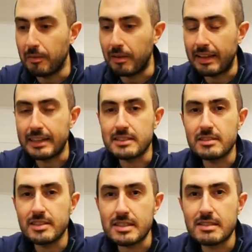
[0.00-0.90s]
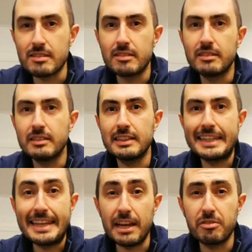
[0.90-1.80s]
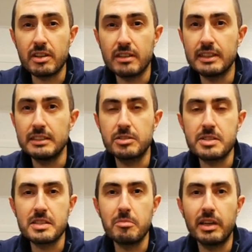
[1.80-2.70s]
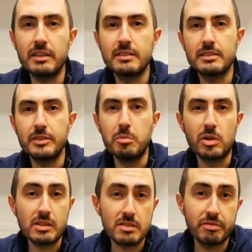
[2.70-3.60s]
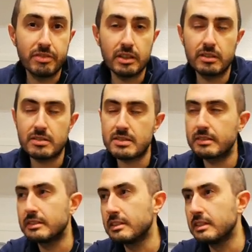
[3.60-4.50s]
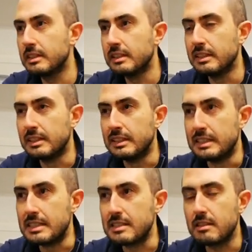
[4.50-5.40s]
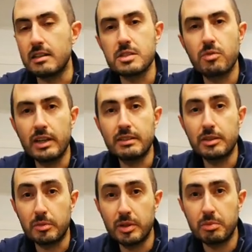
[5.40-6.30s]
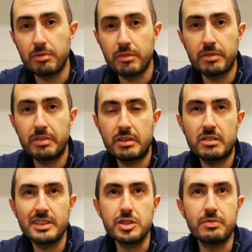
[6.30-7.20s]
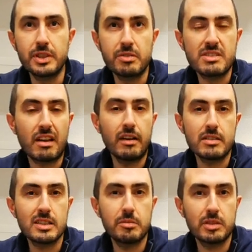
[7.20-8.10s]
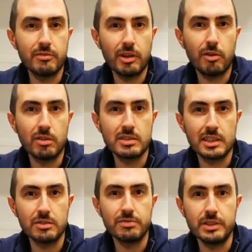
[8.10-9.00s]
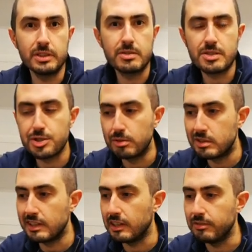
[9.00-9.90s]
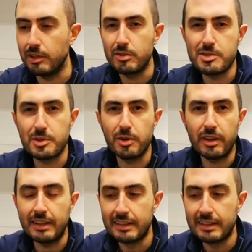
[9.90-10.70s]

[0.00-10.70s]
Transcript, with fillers: well, I can suggest to you never underestimate the importance of figures. Start writing your paper from a figure. Each figure is a concept, and the whole set of figures should tell the whole story.